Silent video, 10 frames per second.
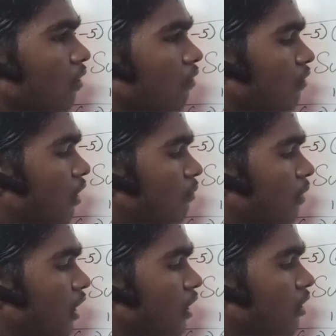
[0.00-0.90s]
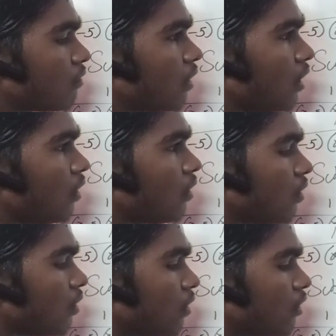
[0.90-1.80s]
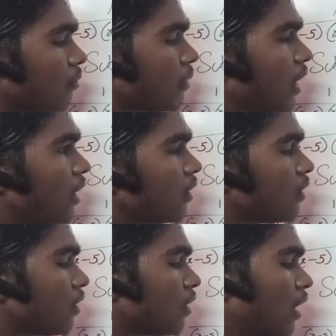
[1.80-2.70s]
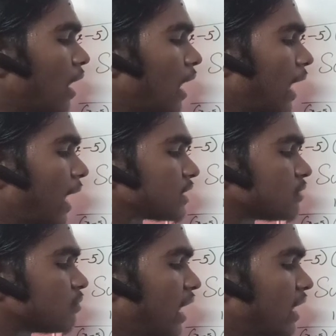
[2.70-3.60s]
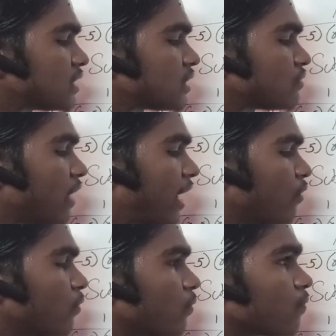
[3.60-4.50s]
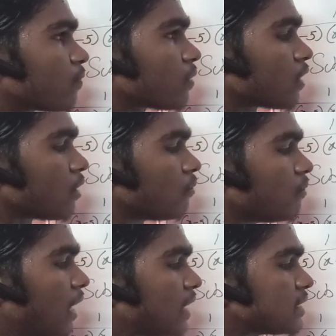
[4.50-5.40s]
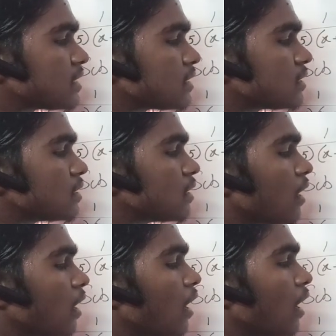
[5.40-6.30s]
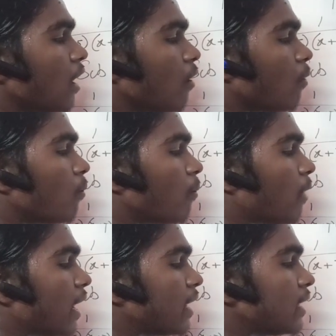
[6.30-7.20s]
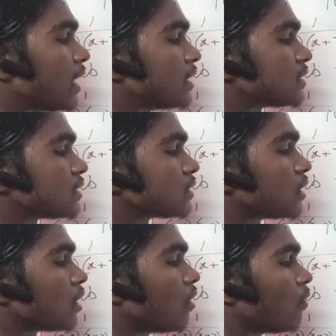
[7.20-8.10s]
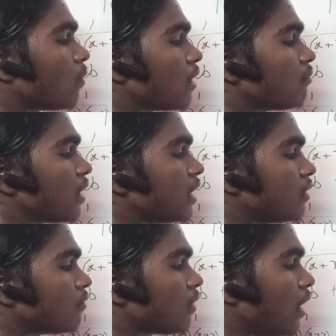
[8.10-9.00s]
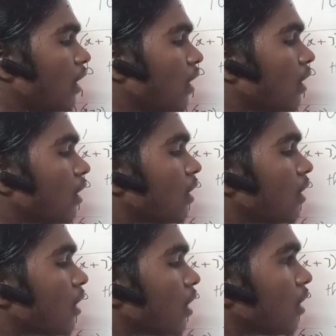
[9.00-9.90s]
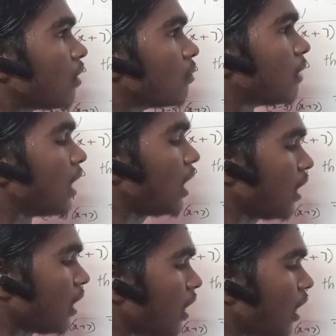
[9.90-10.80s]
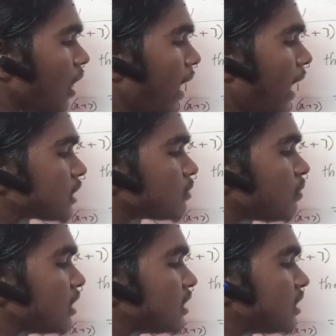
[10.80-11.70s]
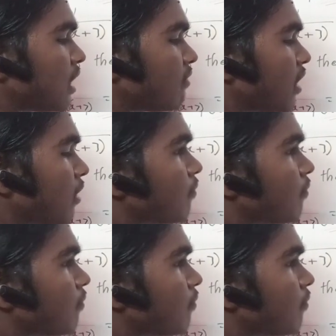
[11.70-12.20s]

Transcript: 1 by 12 by x minus 5 plus minus 1 by 12 by x plus 7.